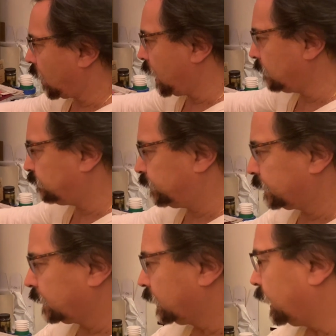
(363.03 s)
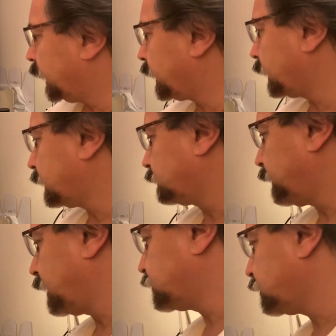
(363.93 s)
up and I can
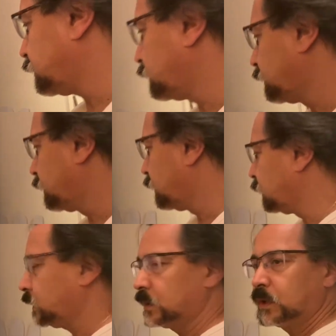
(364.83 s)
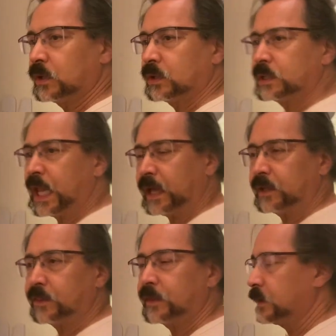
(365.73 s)
measure
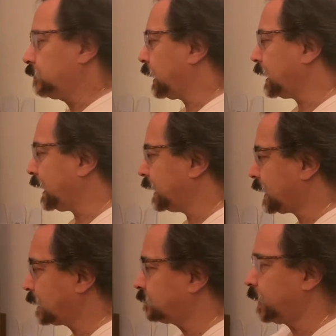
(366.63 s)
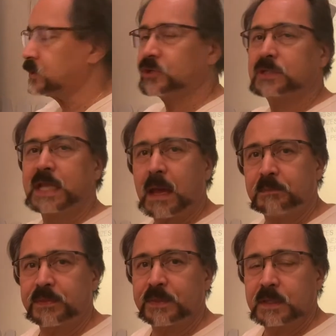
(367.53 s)
length, but I cannot measure
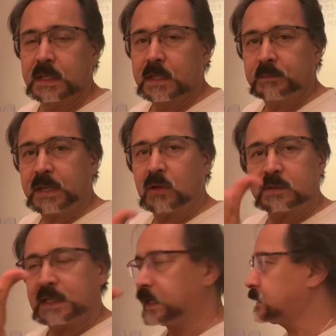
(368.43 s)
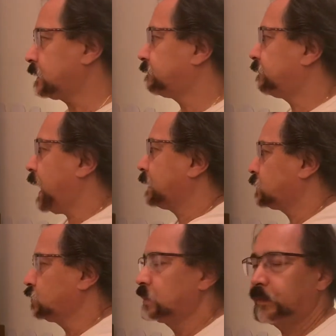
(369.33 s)
depth because it is a flat
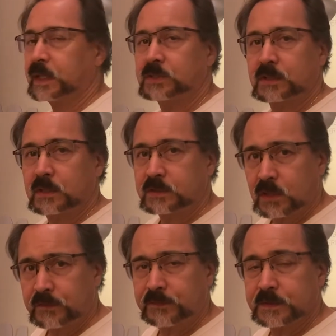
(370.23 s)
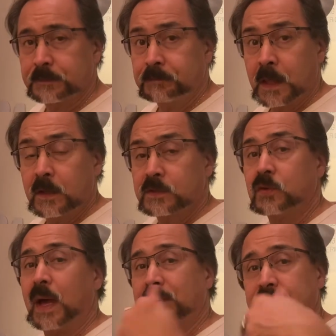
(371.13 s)
two-dimensional surface. So
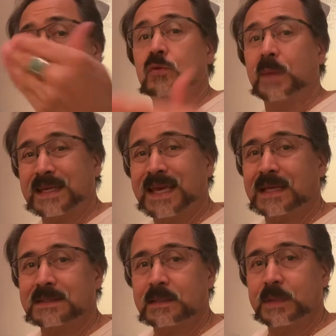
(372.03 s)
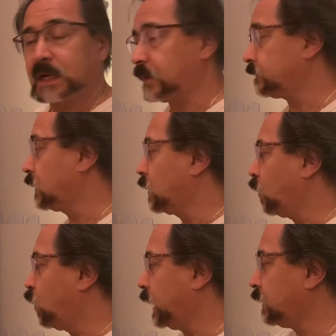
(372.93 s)
I have to do my guesstimate of
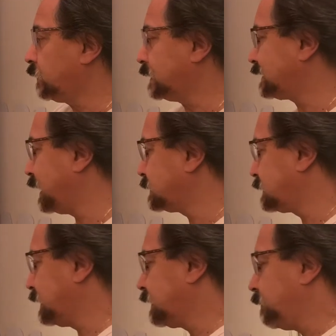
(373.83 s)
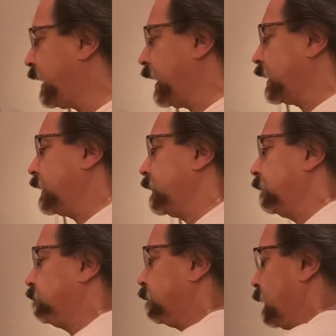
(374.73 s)
where this ends in the back.
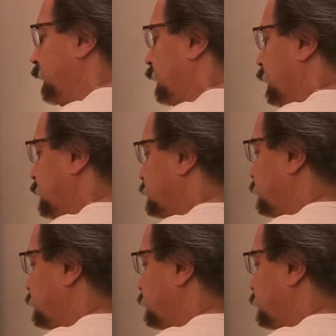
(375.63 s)
So